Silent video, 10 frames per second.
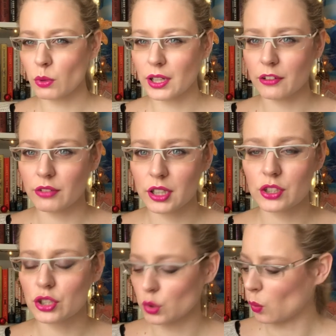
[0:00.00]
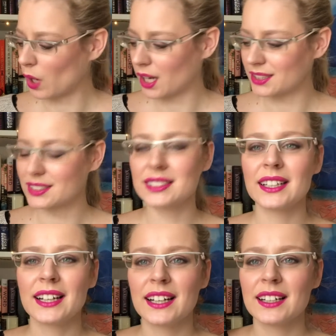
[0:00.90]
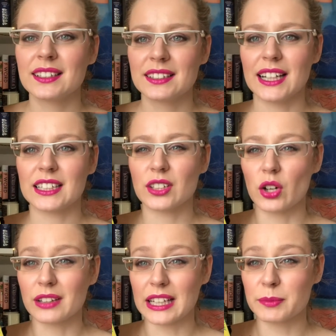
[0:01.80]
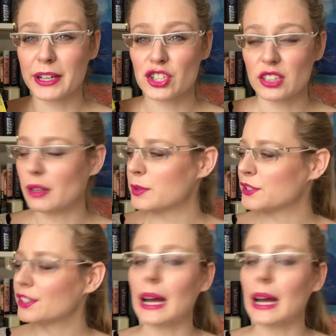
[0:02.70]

I finished was Daddy Longlegs by Jean Webster.